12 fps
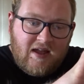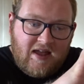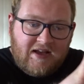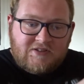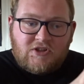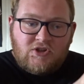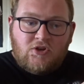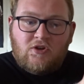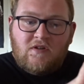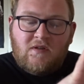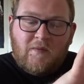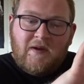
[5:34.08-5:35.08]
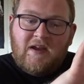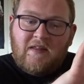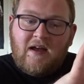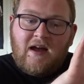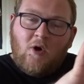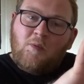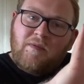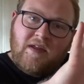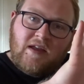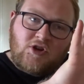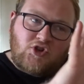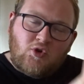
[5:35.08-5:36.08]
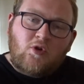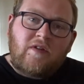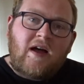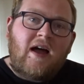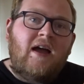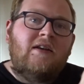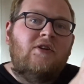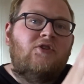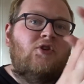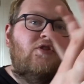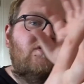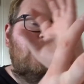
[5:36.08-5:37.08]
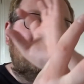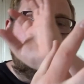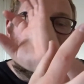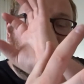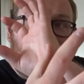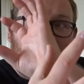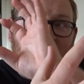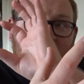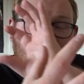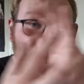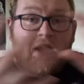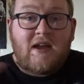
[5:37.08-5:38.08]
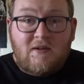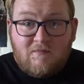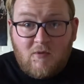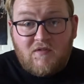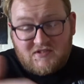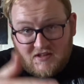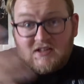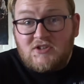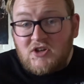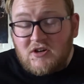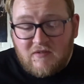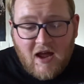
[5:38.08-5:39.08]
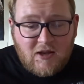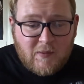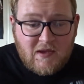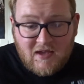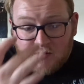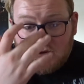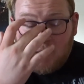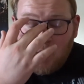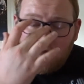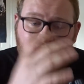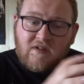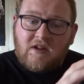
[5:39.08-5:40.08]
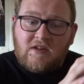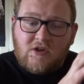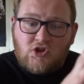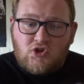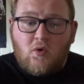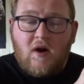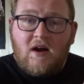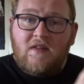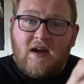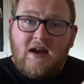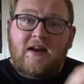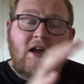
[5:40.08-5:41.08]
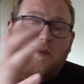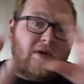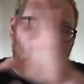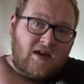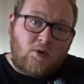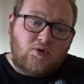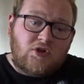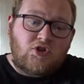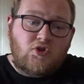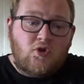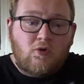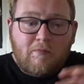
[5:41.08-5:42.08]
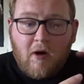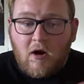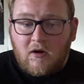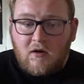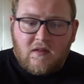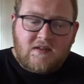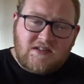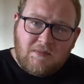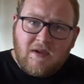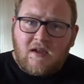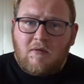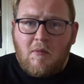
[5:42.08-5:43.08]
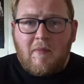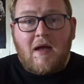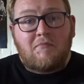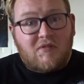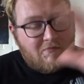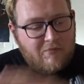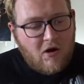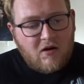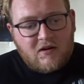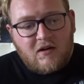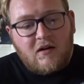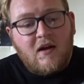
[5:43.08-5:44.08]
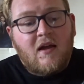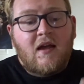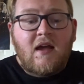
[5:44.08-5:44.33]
execute the way that, I hope they show that in 2020, well, so this year, Halloween Kills, hopefully they show that in Halloween Kills, they show Barker, the same guy coming back playing Barker,